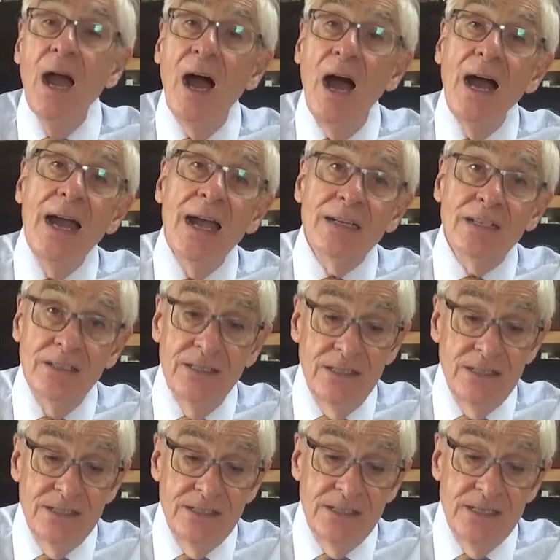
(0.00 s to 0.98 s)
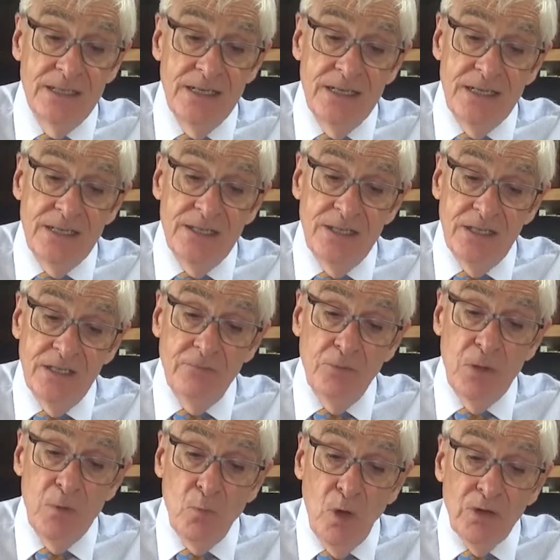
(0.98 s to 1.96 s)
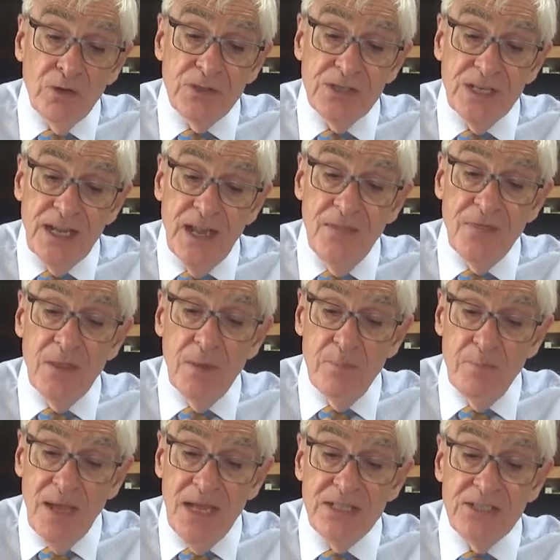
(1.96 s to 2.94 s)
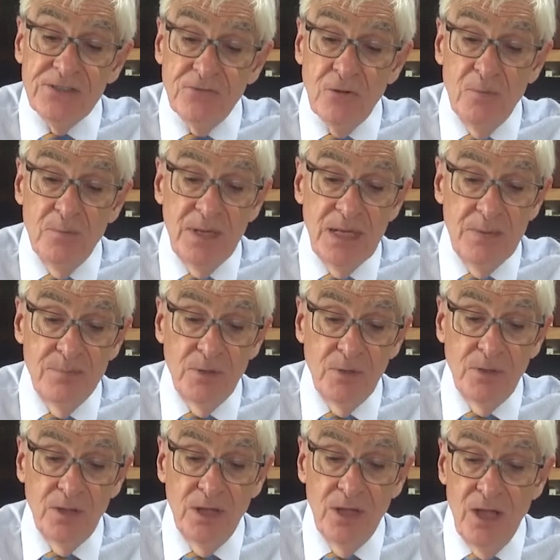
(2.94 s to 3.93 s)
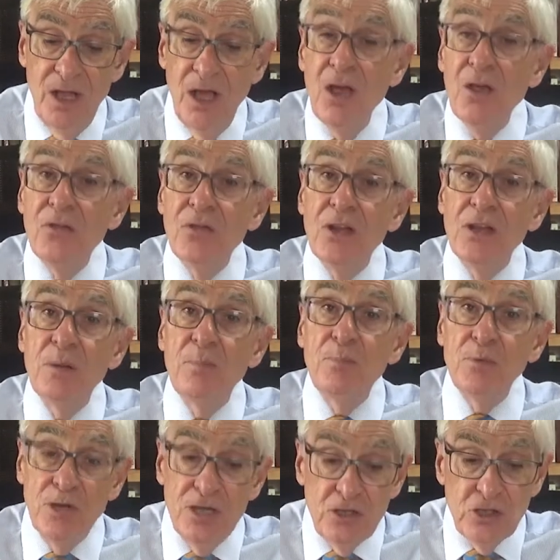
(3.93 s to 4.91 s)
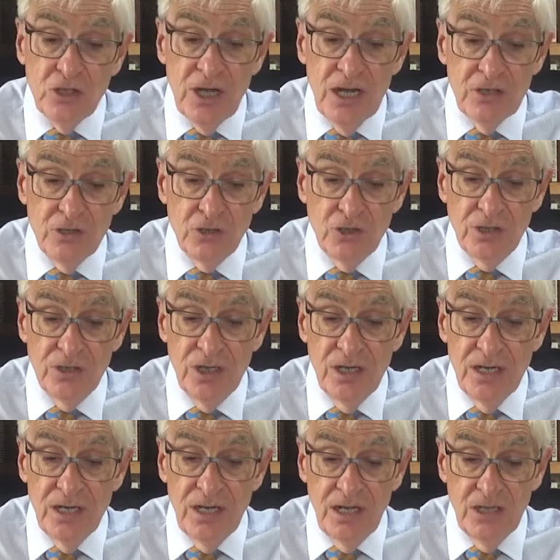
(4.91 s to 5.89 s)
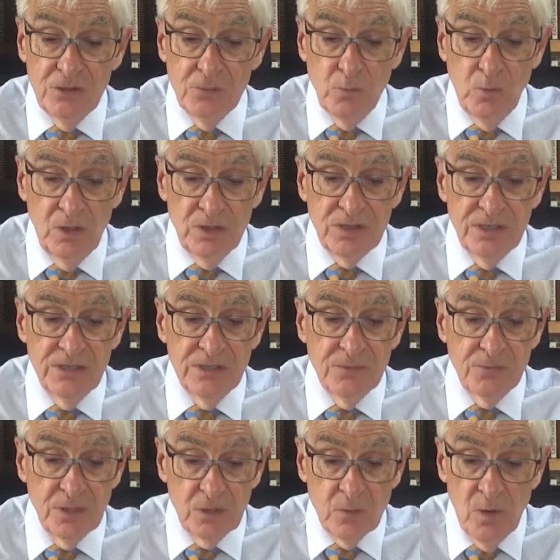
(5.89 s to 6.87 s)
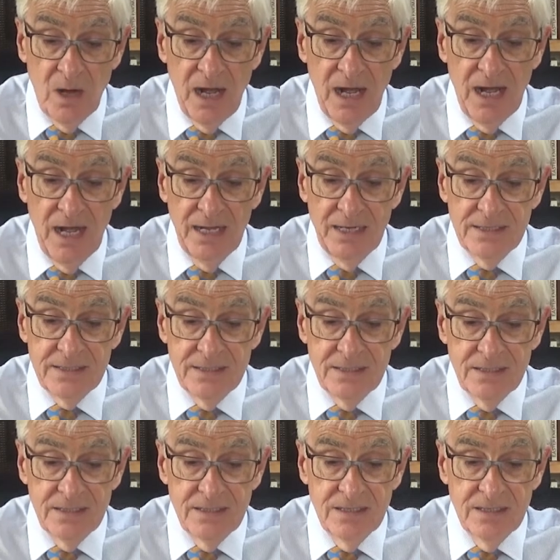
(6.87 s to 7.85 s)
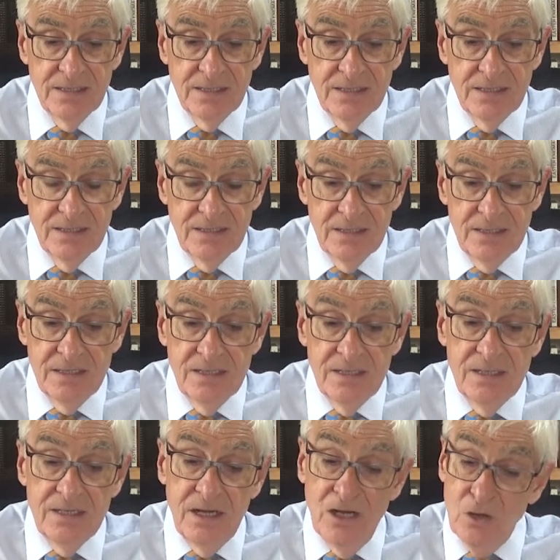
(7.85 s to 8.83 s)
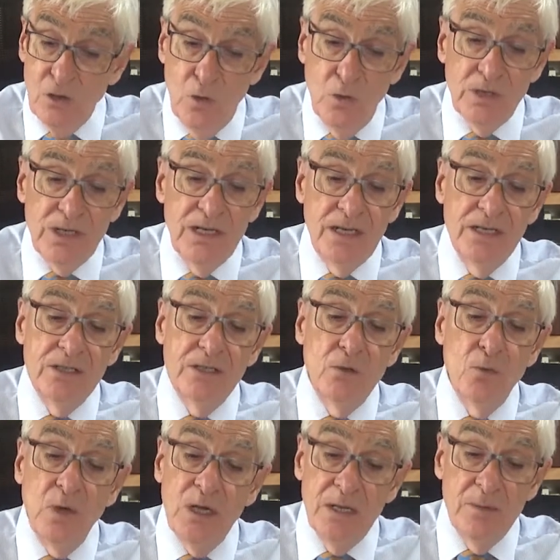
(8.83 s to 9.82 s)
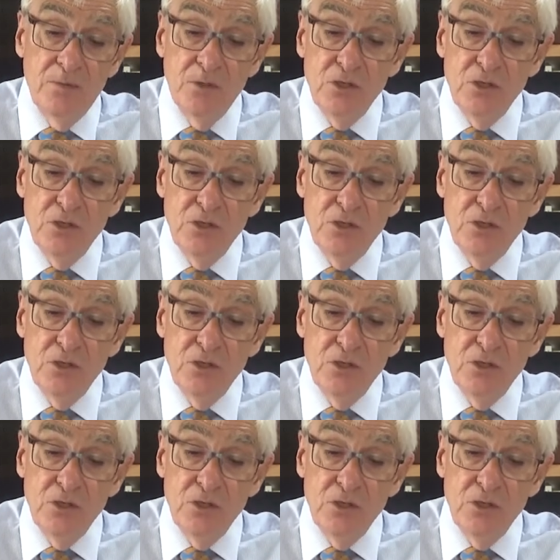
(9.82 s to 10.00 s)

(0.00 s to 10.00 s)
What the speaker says: I had learnt that if we want to get the best from people, then appreciation is what is required. According to William